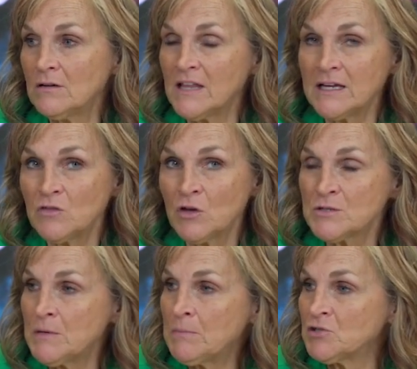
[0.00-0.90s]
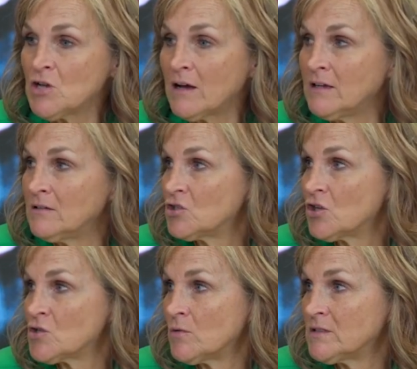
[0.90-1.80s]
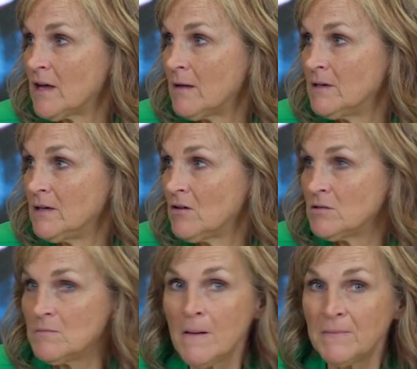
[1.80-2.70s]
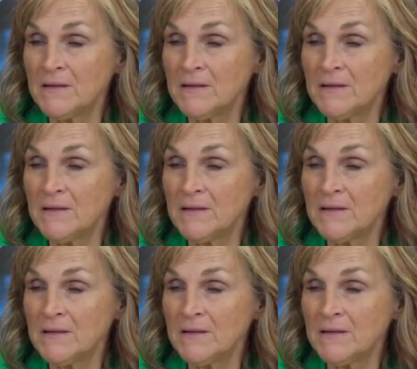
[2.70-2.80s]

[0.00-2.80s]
like, there was people talking in the church one time, and he called them up,